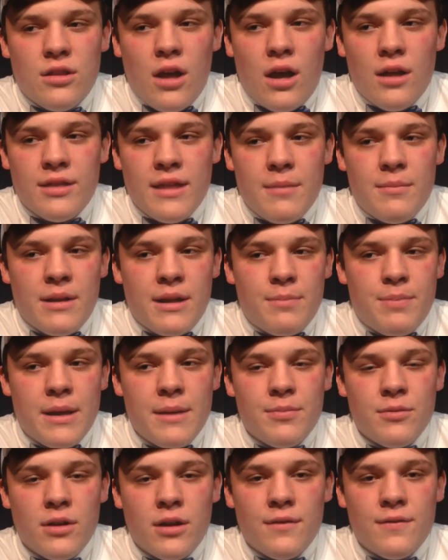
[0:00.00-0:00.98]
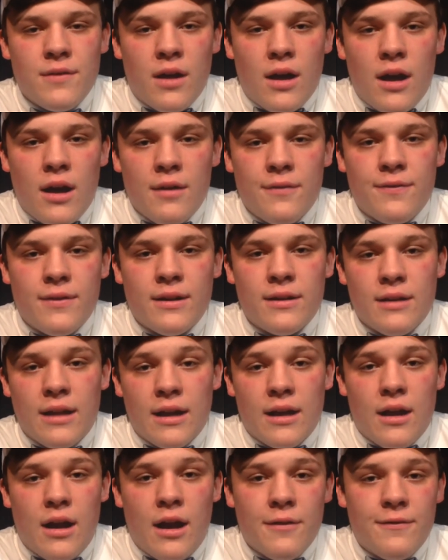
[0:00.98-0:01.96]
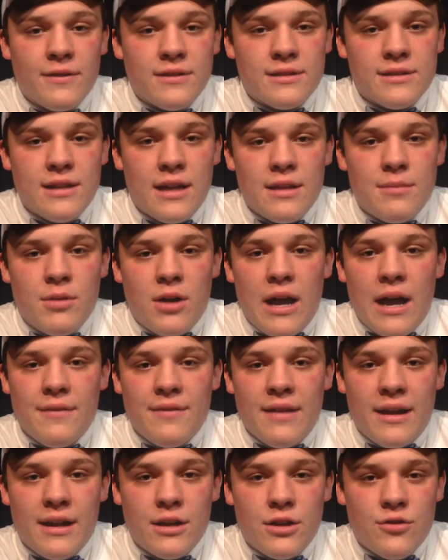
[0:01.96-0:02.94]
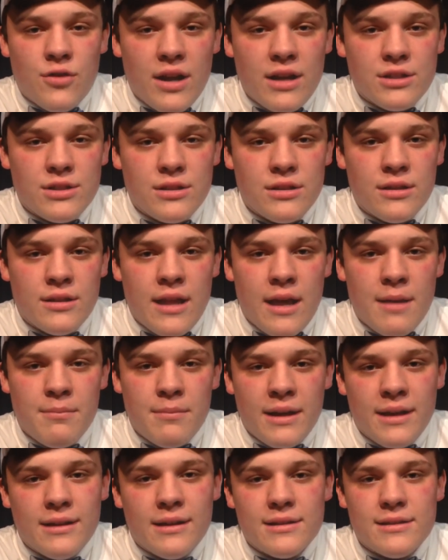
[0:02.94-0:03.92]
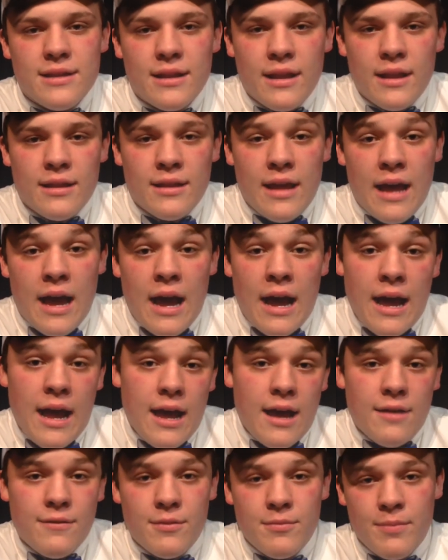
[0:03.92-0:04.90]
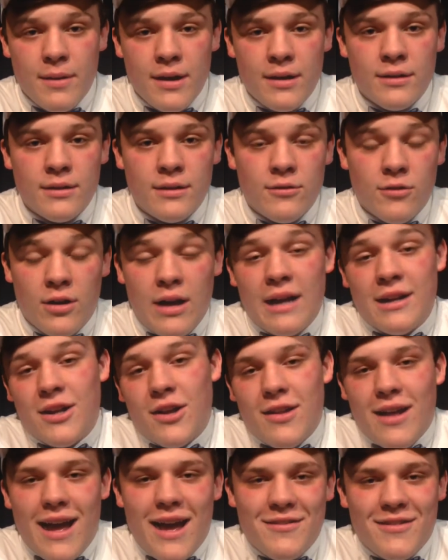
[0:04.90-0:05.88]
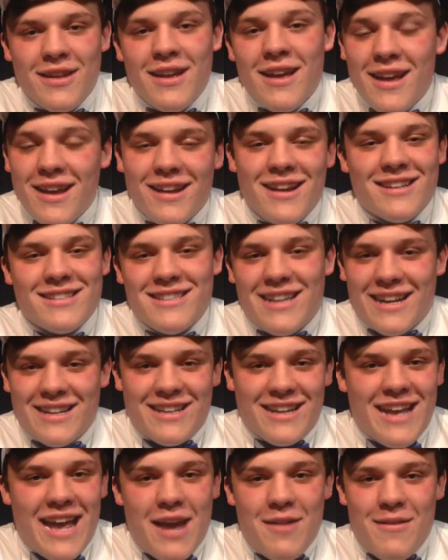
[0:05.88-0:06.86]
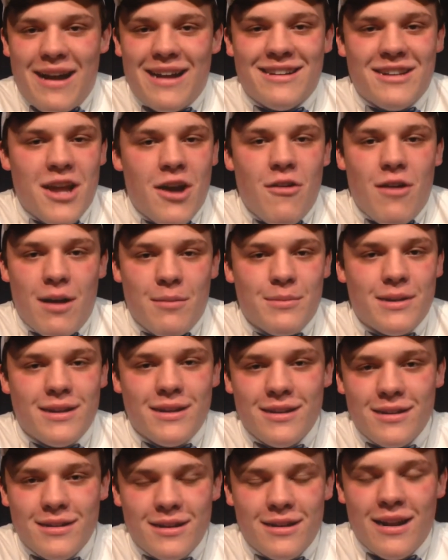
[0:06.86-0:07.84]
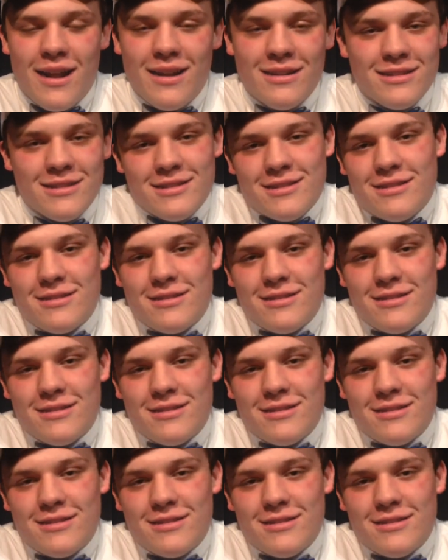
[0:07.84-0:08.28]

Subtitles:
not that many people of the offensive side of the ball have that aggression, that meanness that I have, apparently. Well, I know that I have it. Because, like, in the game, I know I'm mean, and I